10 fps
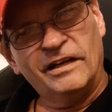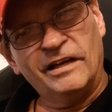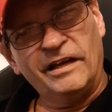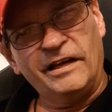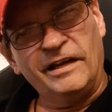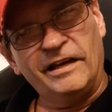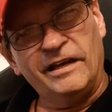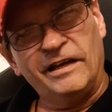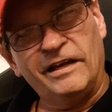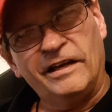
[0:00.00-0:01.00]

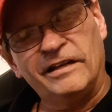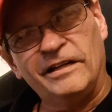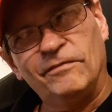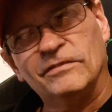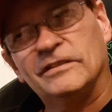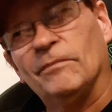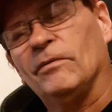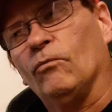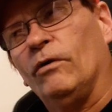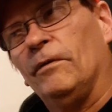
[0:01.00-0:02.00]
and even some of
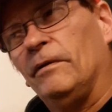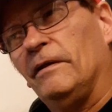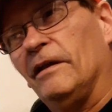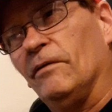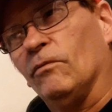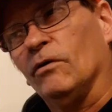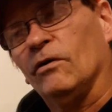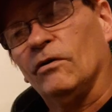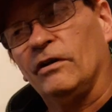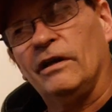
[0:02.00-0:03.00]
the women that
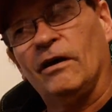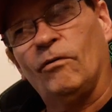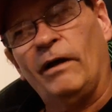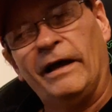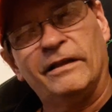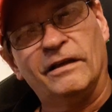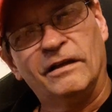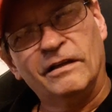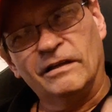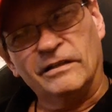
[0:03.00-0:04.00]
were, you know, had the
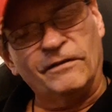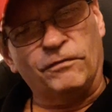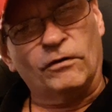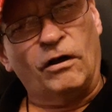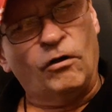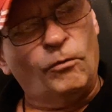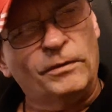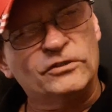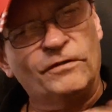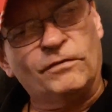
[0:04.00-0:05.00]
different, a whole
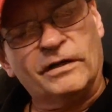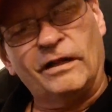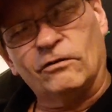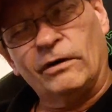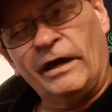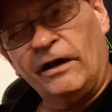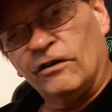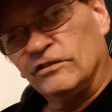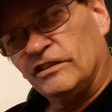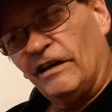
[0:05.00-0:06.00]
bunch of different colored hair
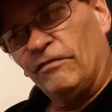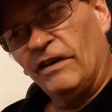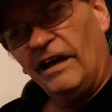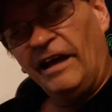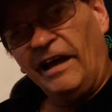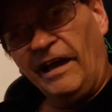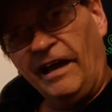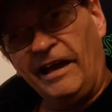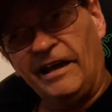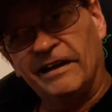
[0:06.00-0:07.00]
and stuff,
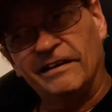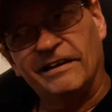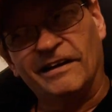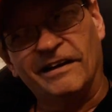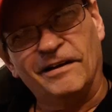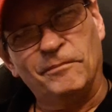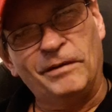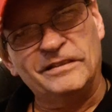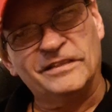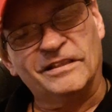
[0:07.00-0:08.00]
and
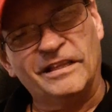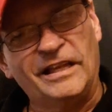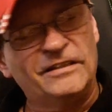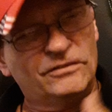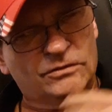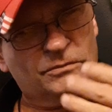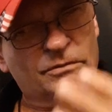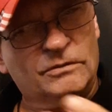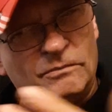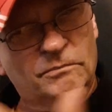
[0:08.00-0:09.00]
basically they
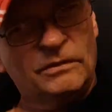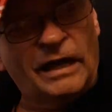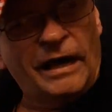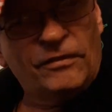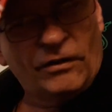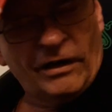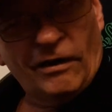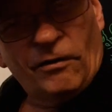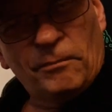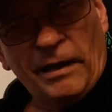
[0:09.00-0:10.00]
dyed their
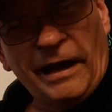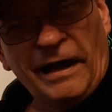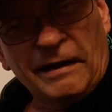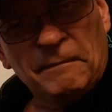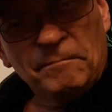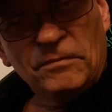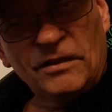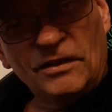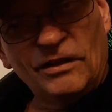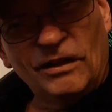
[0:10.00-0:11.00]
hair back,
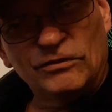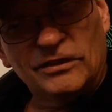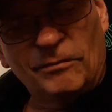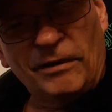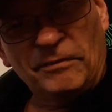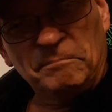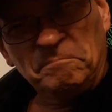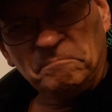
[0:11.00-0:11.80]
you know, some of them.